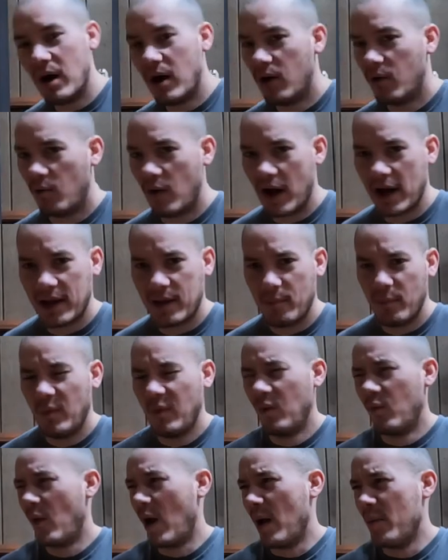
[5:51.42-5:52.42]
But right
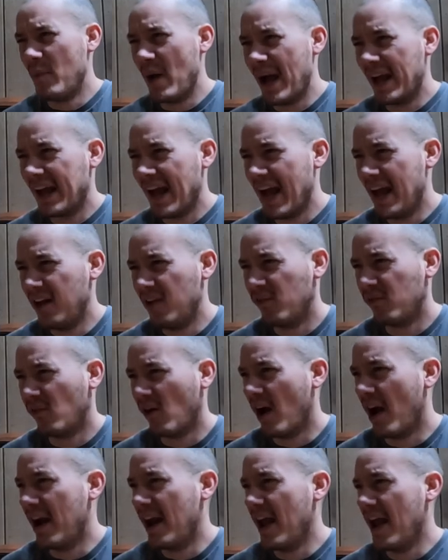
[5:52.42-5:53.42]
right back at it
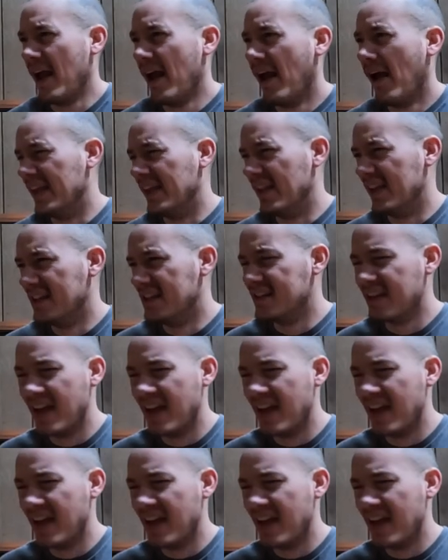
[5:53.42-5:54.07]
Friday and then